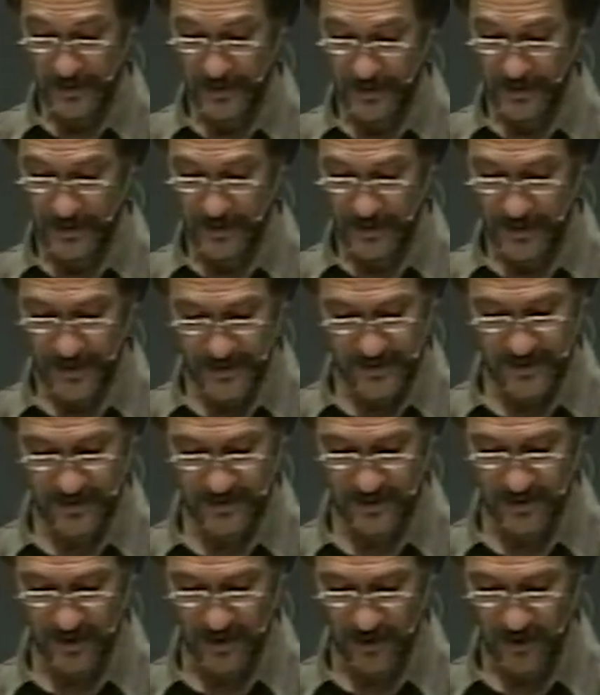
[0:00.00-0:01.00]
Let's just
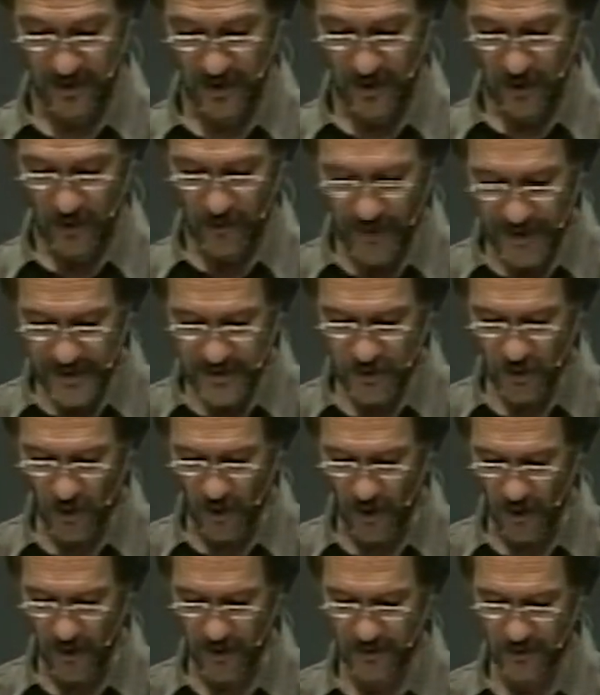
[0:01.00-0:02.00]
see. Rend your
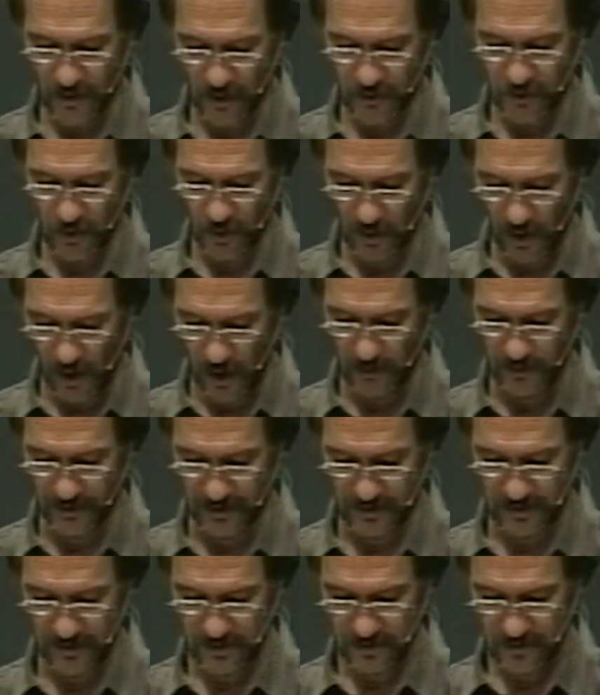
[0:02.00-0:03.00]
heart, not your
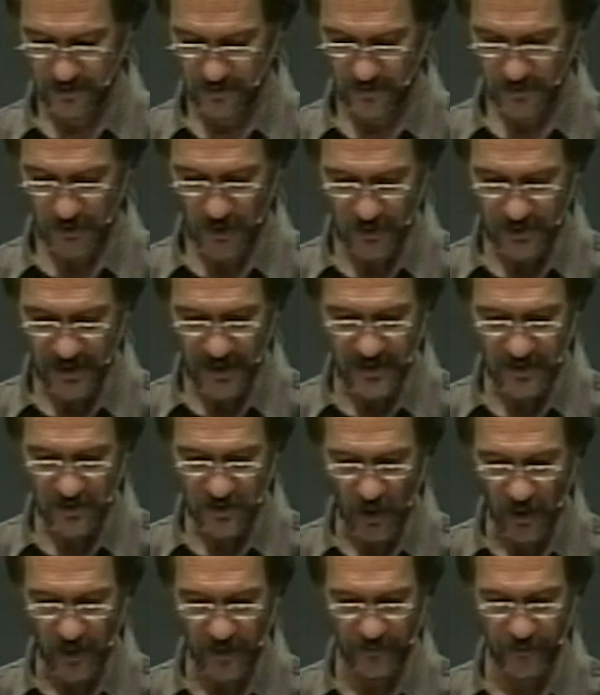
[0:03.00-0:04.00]
garments. So, say
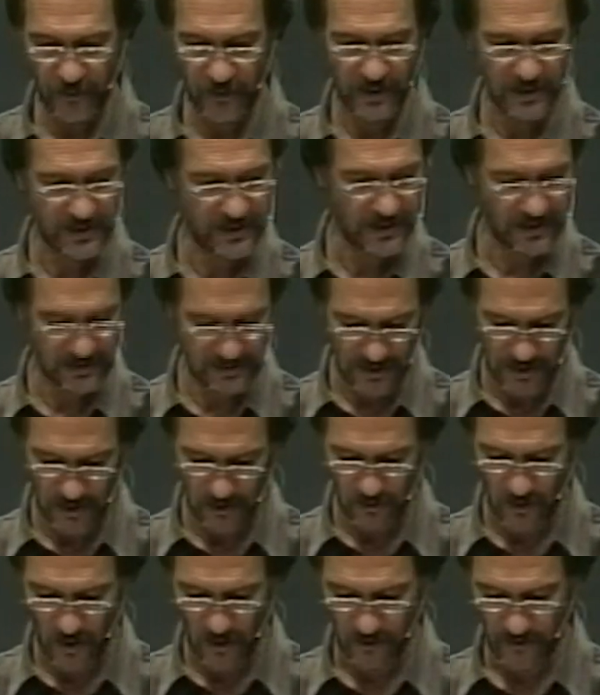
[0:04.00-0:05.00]
sorry for the things that are
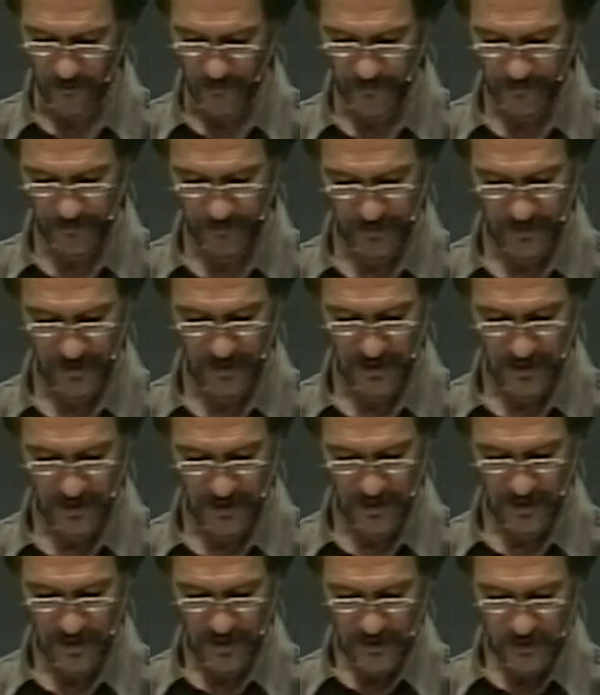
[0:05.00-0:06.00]
wrong.
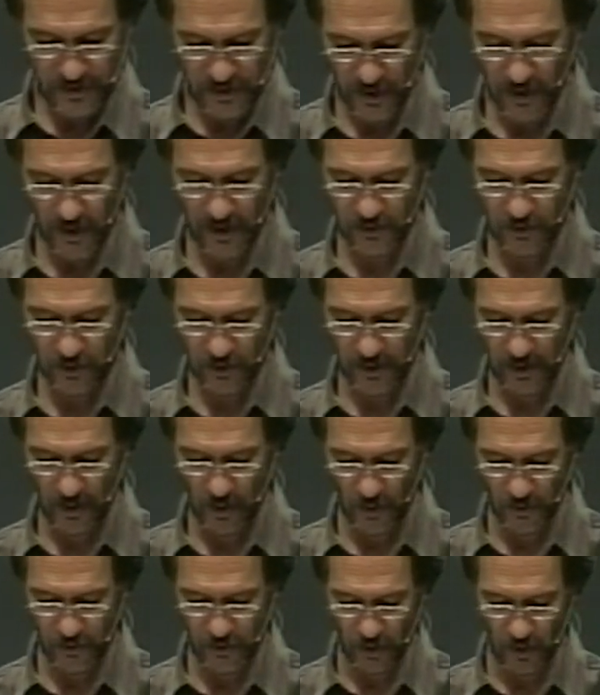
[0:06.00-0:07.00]
Turn unto the
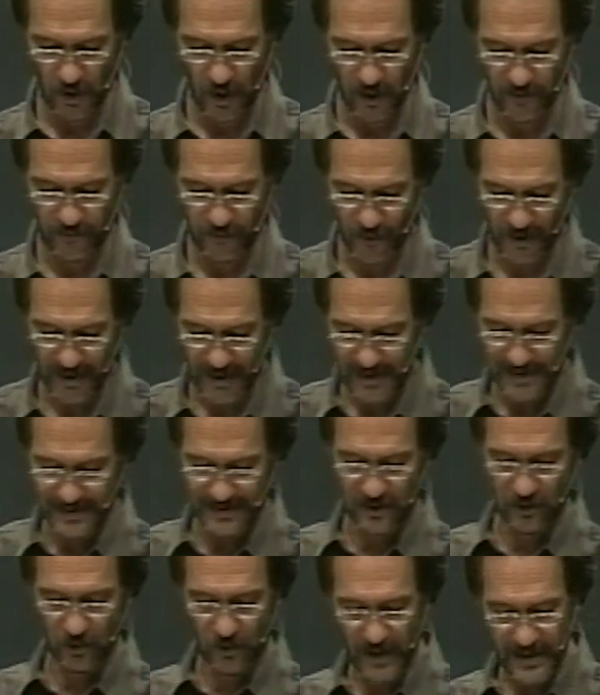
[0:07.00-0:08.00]
Lord your God, for he is
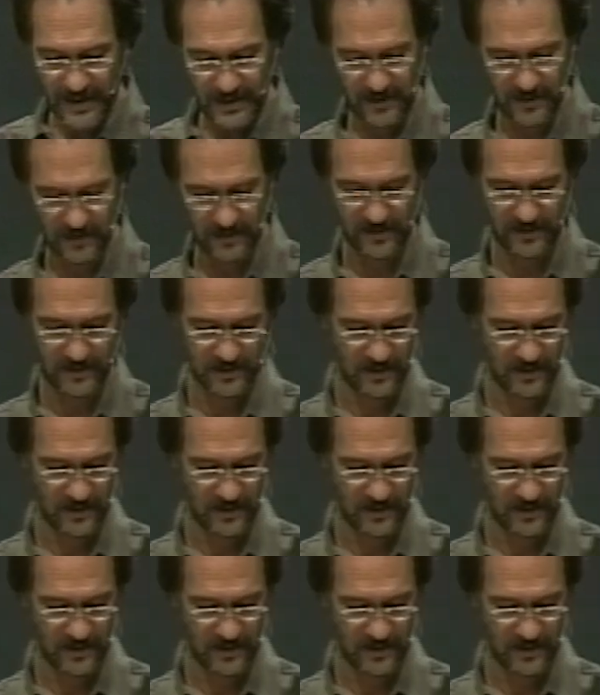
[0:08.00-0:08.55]
gracious,